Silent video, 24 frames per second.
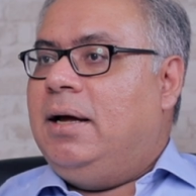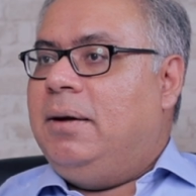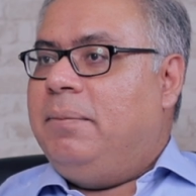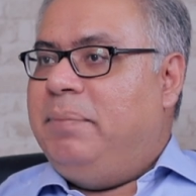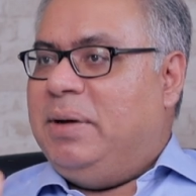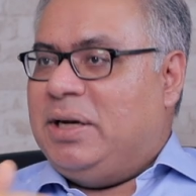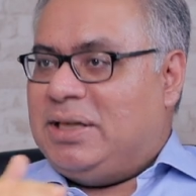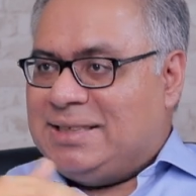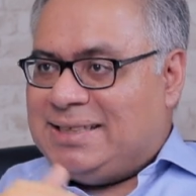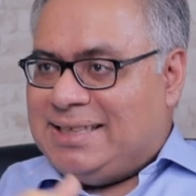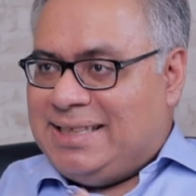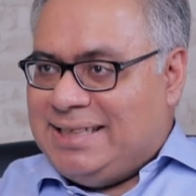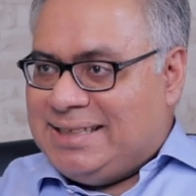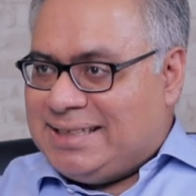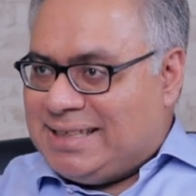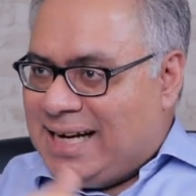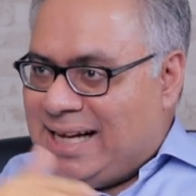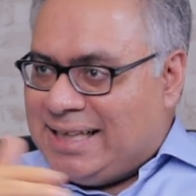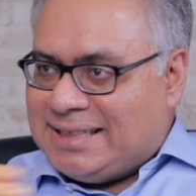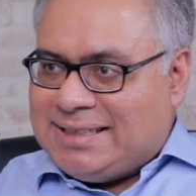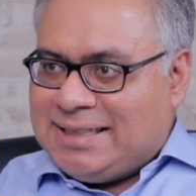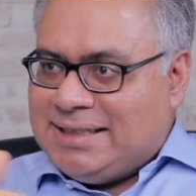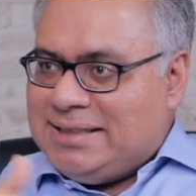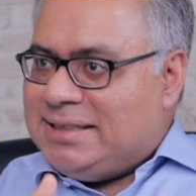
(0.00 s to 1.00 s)
Because these
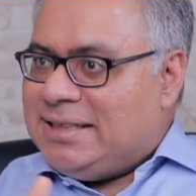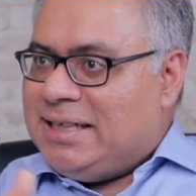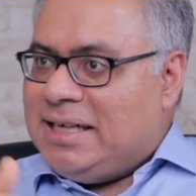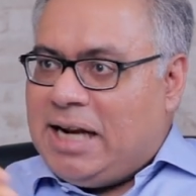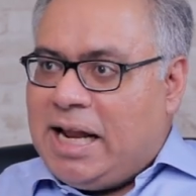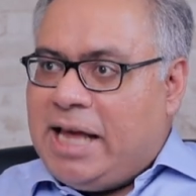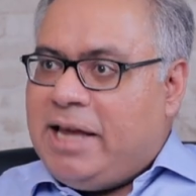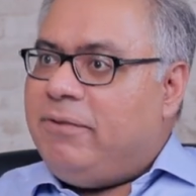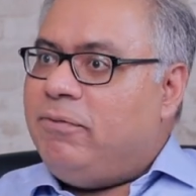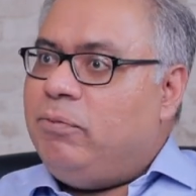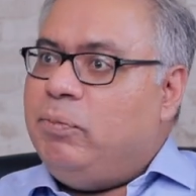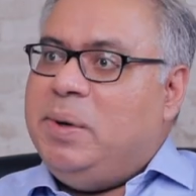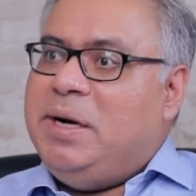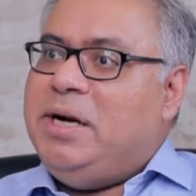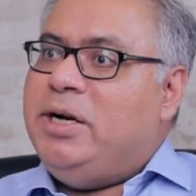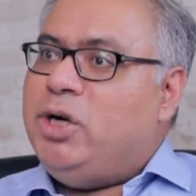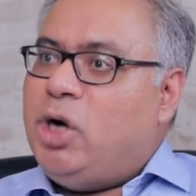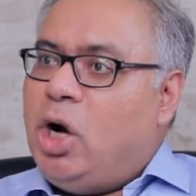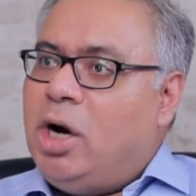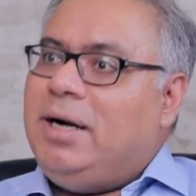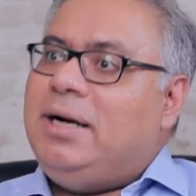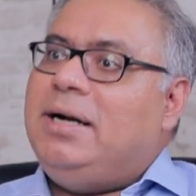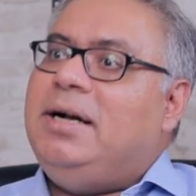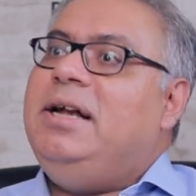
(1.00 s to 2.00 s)
lessons in life will
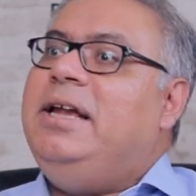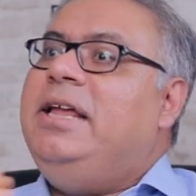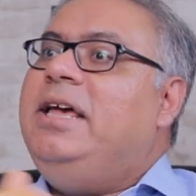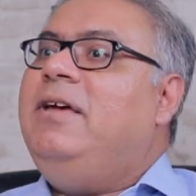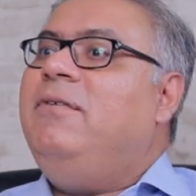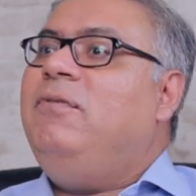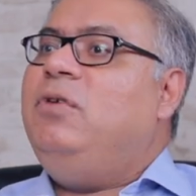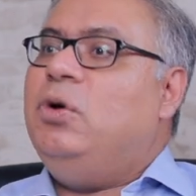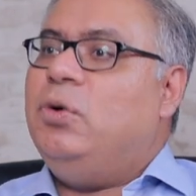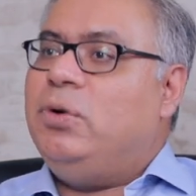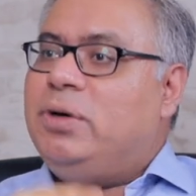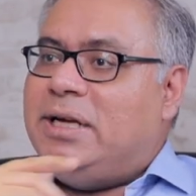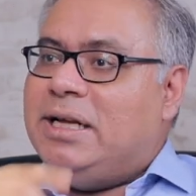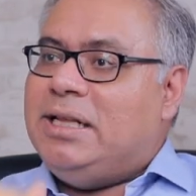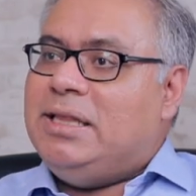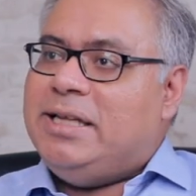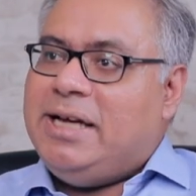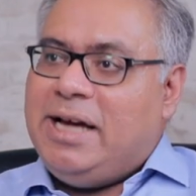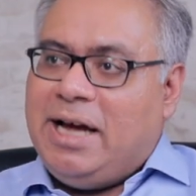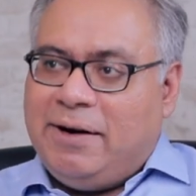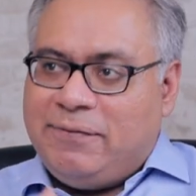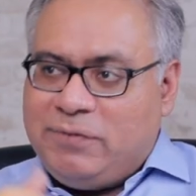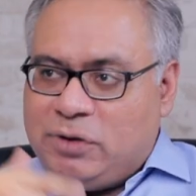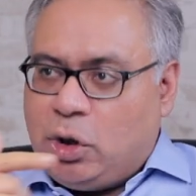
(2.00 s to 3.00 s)
not leave you till
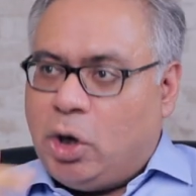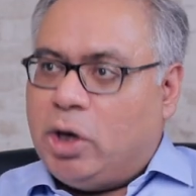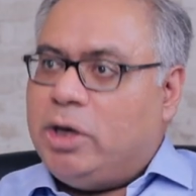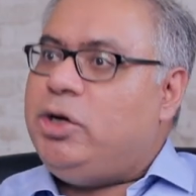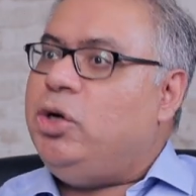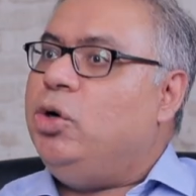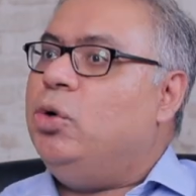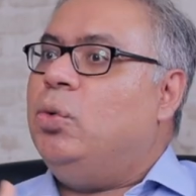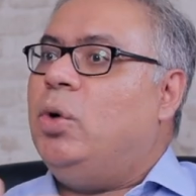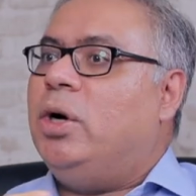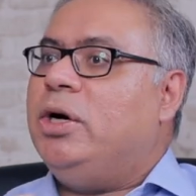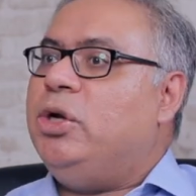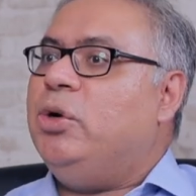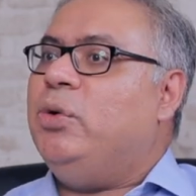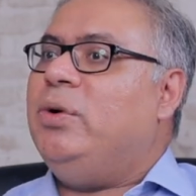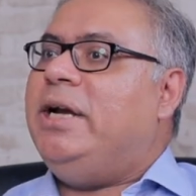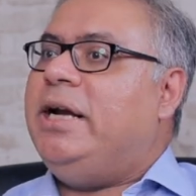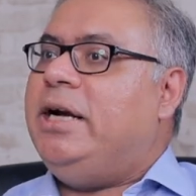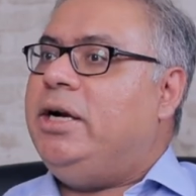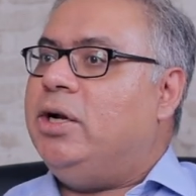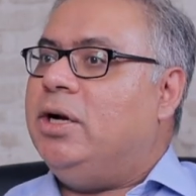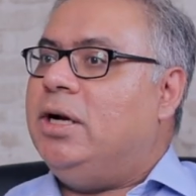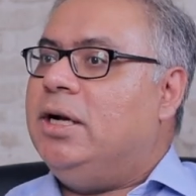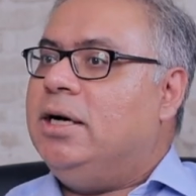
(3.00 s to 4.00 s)
they have taught you what you
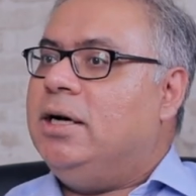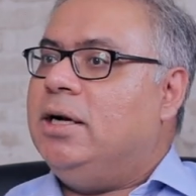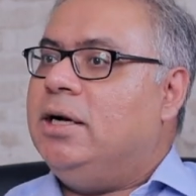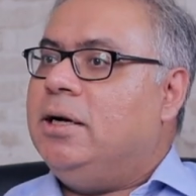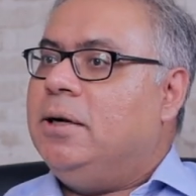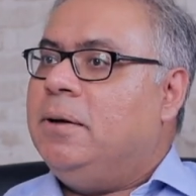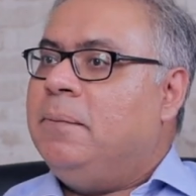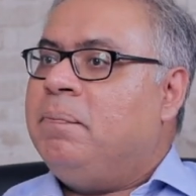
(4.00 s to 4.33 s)
need to learn.